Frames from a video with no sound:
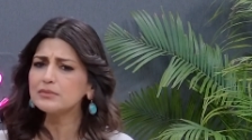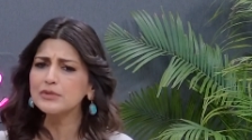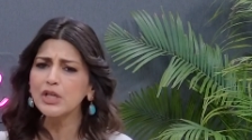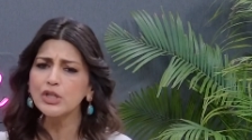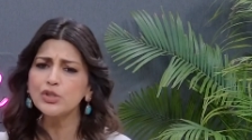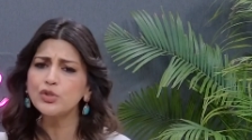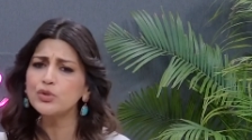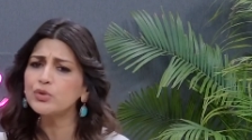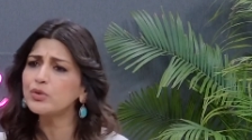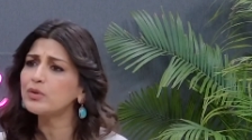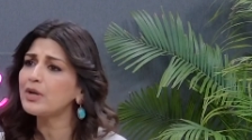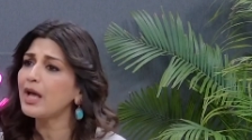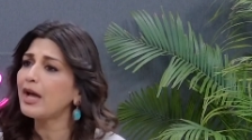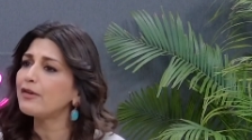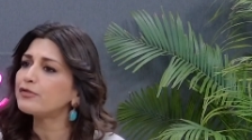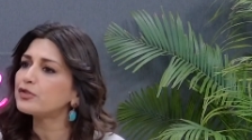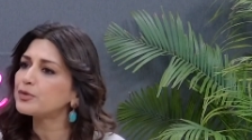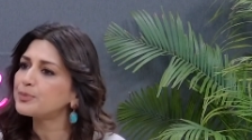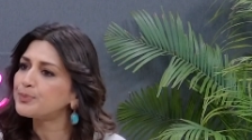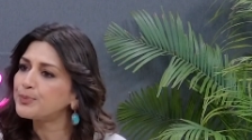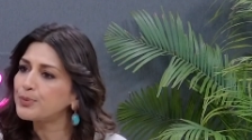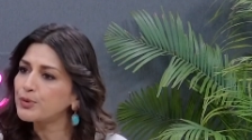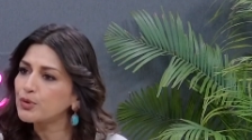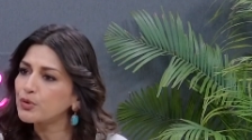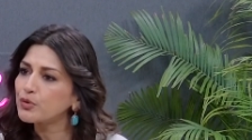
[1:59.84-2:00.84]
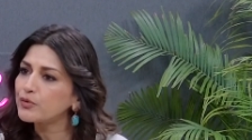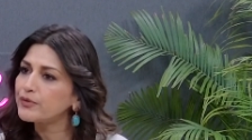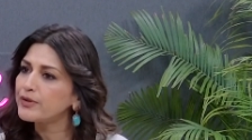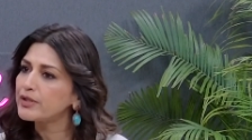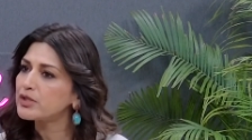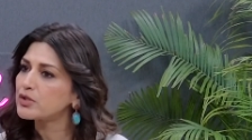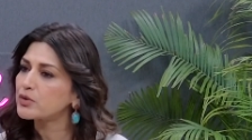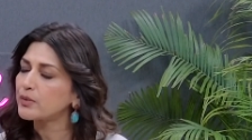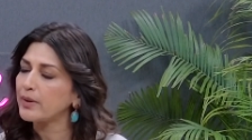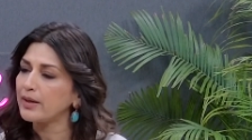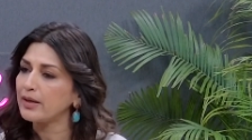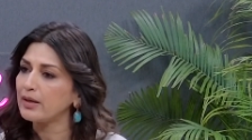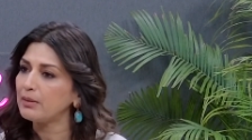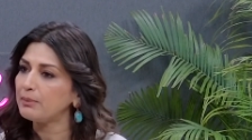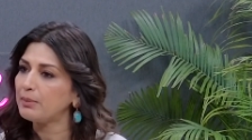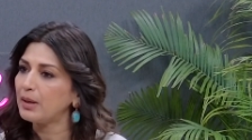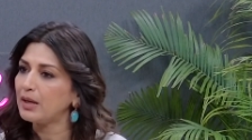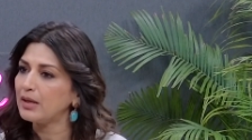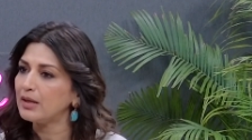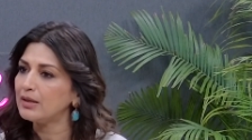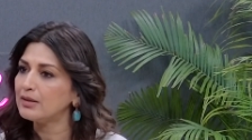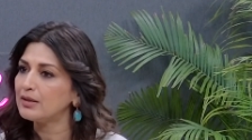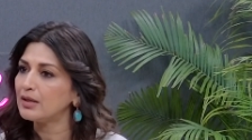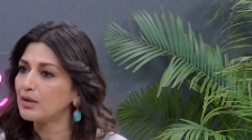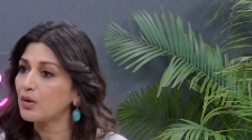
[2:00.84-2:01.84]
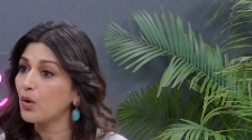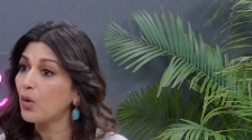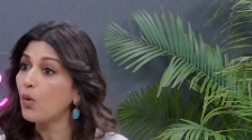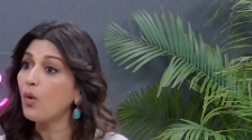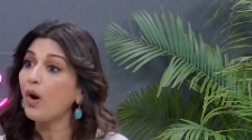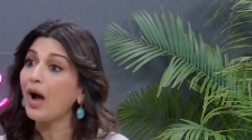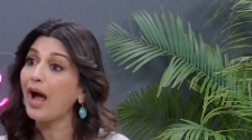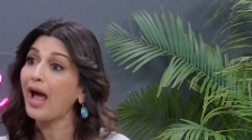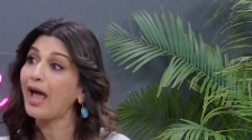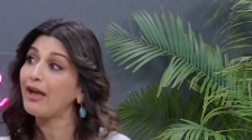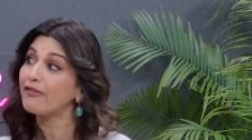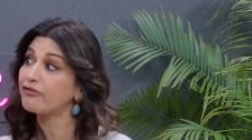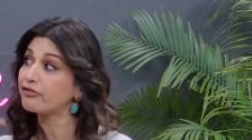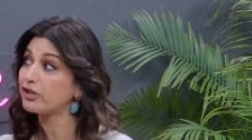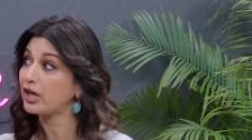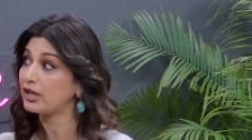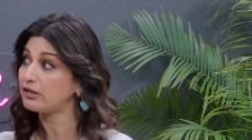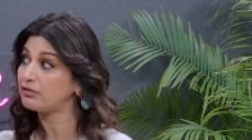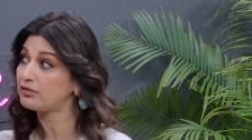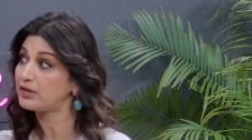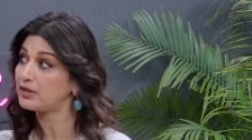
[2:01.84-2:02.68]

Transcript: You don't have to prove it to anybody that, I've read